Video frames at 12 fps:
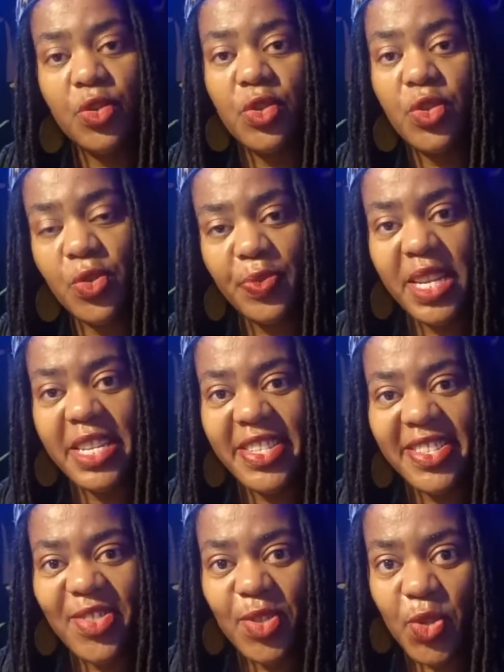Humiliation
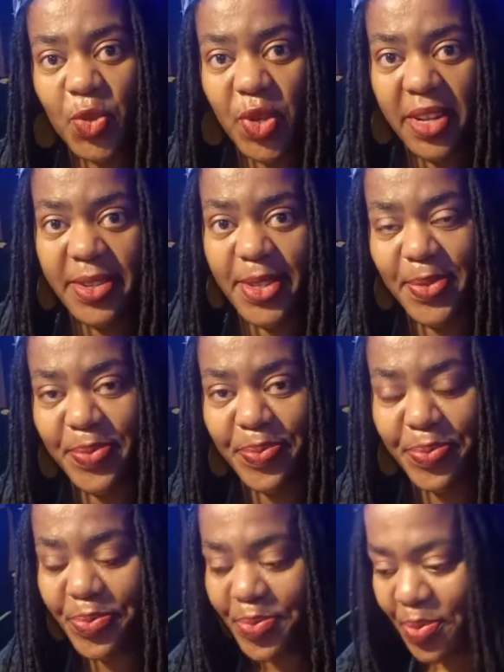rituals.
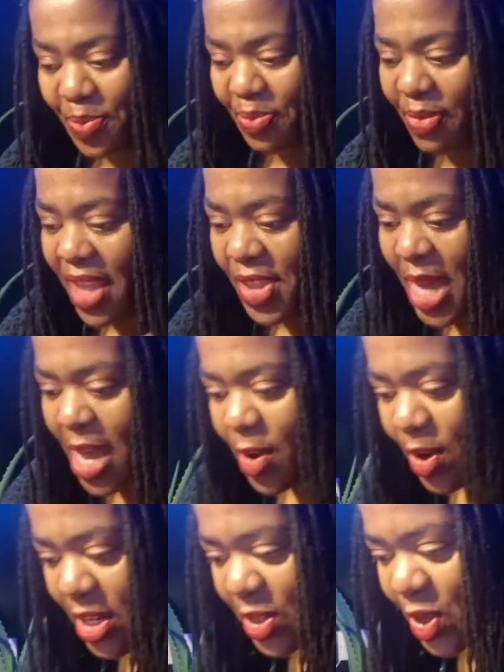Now
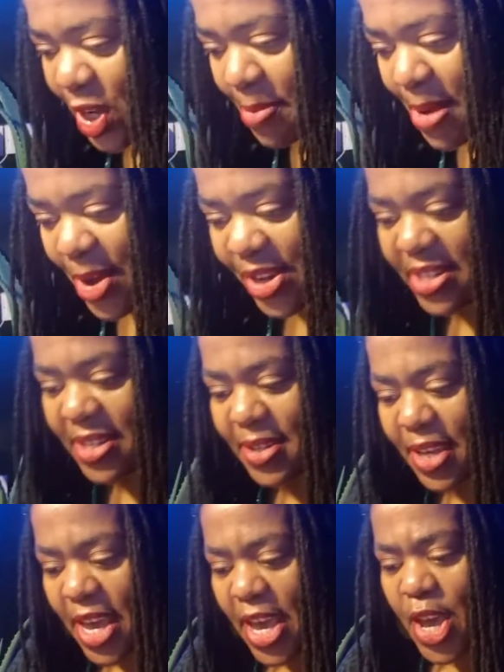let's talk about it.
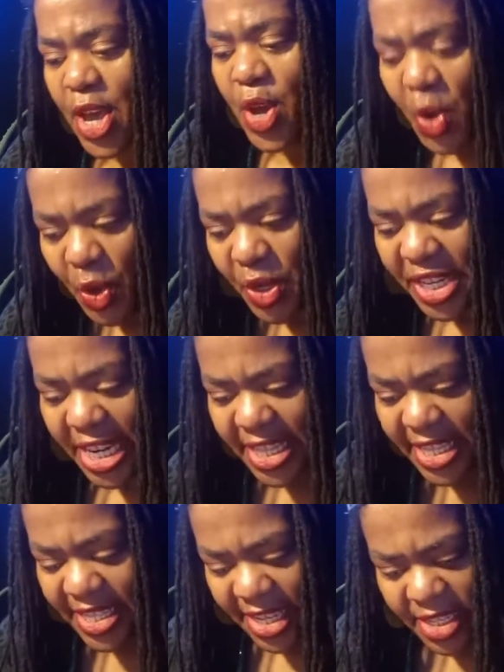Who create
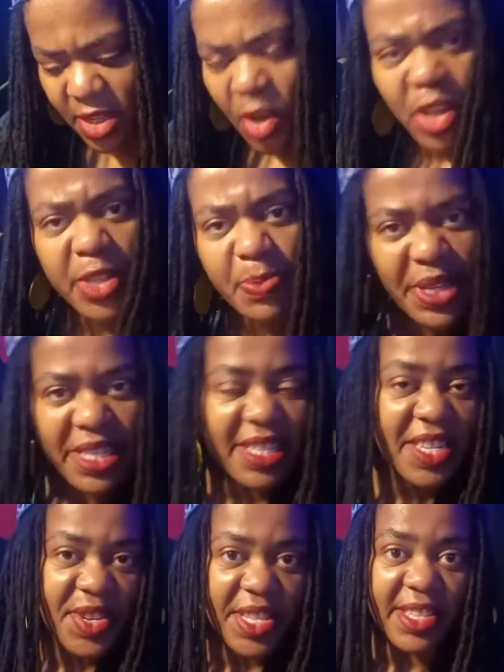these tests? All spirits
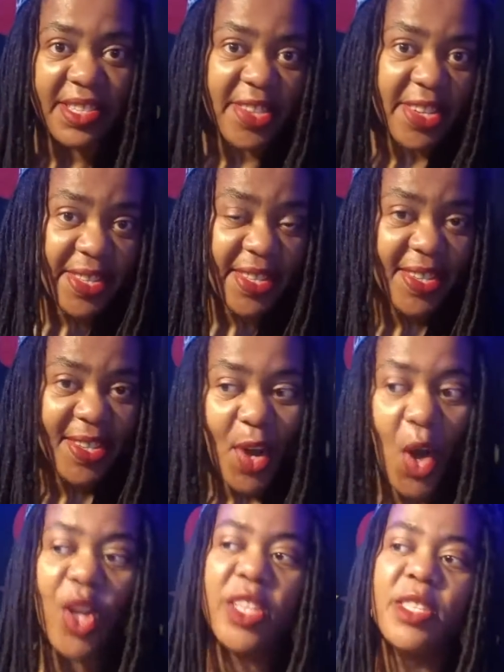create these tests.
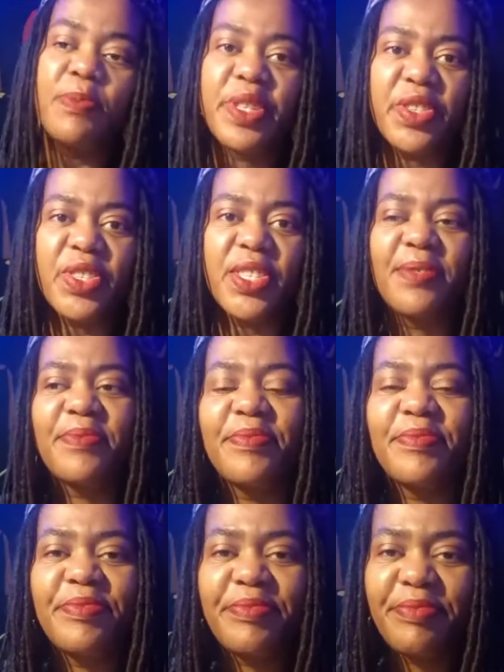All spirits
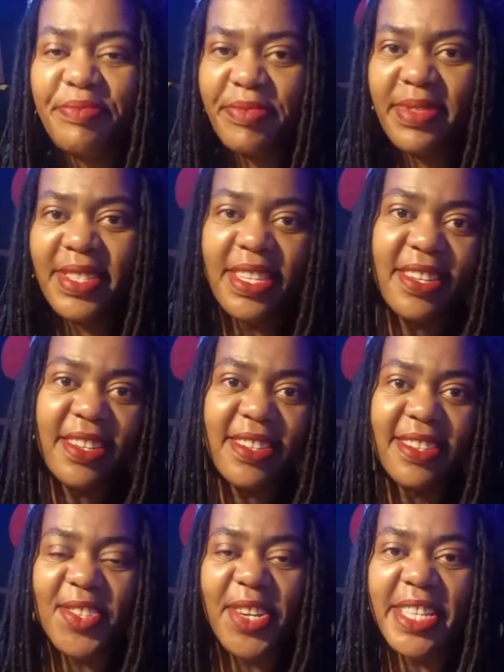
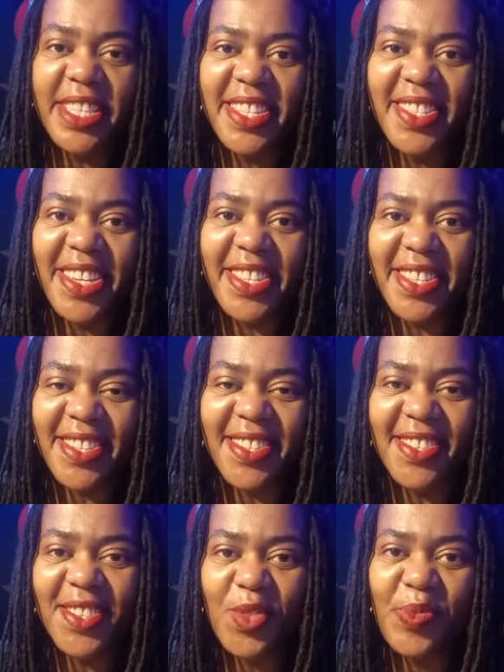create this test,
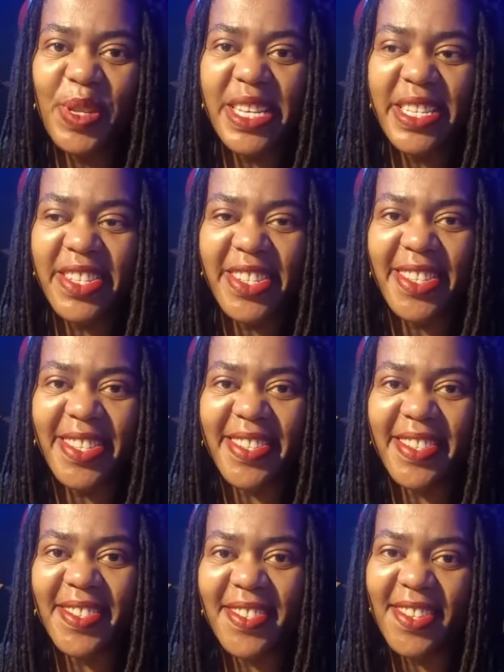humiliation test.
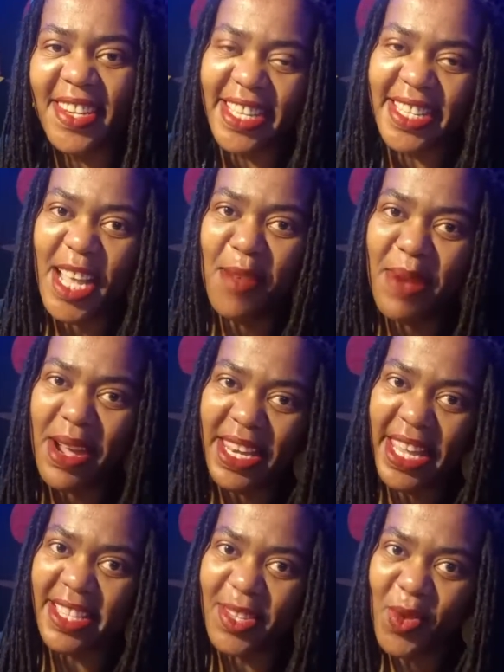Like some are
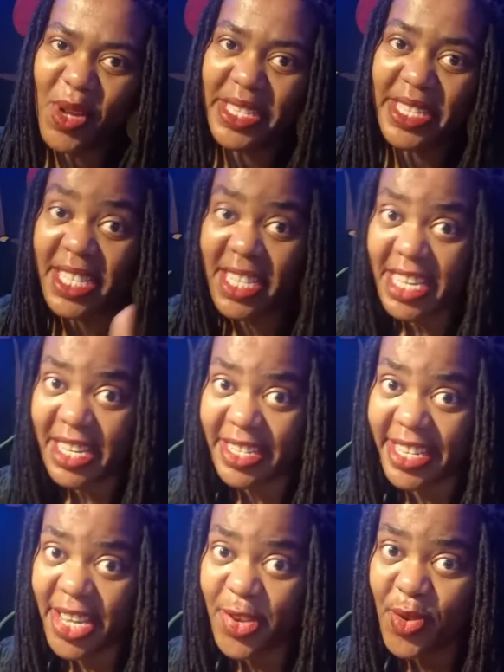like the ones that they
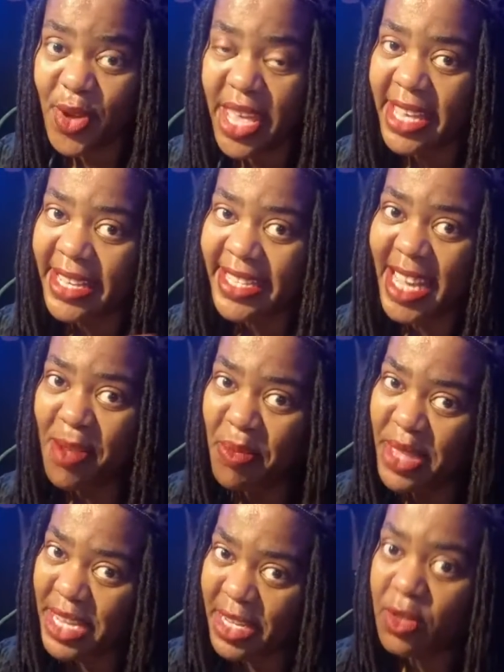dare you. Some
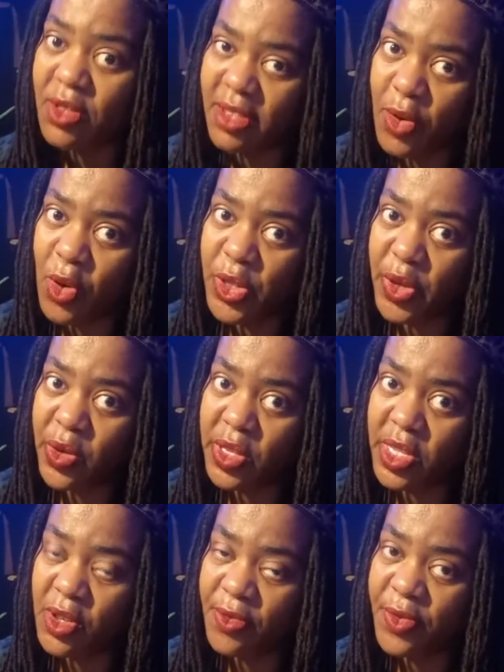the
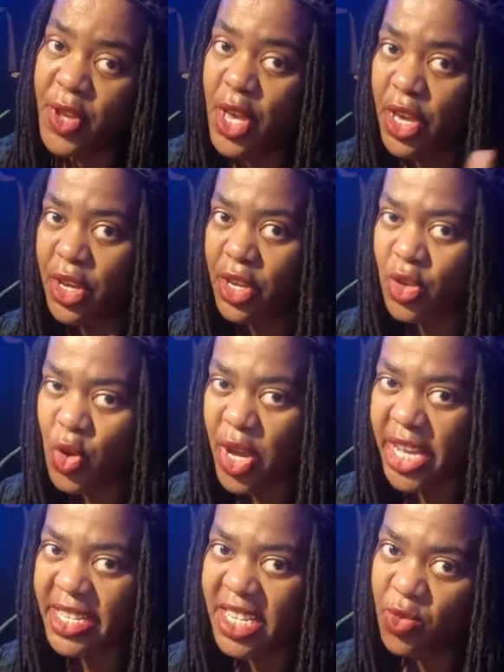consequences of your
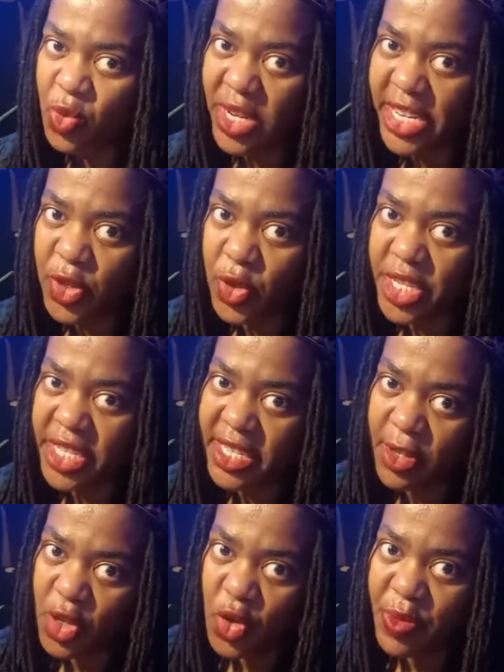action will lead to this
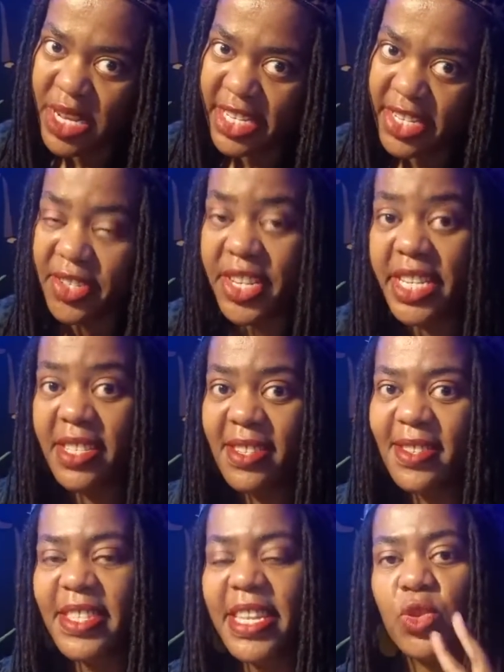humiliation, right?
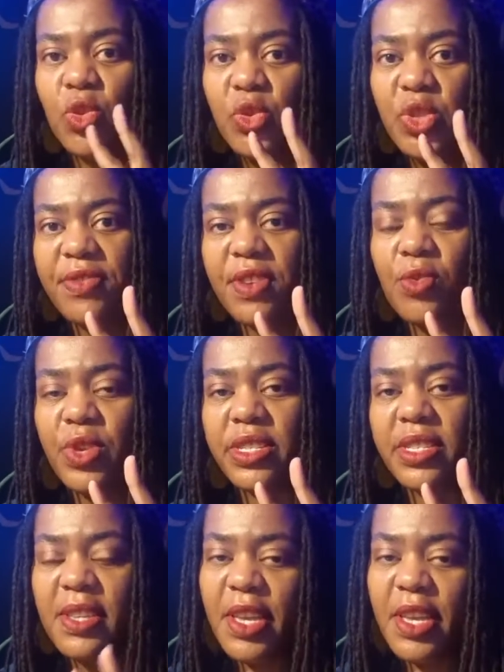There are two different ways.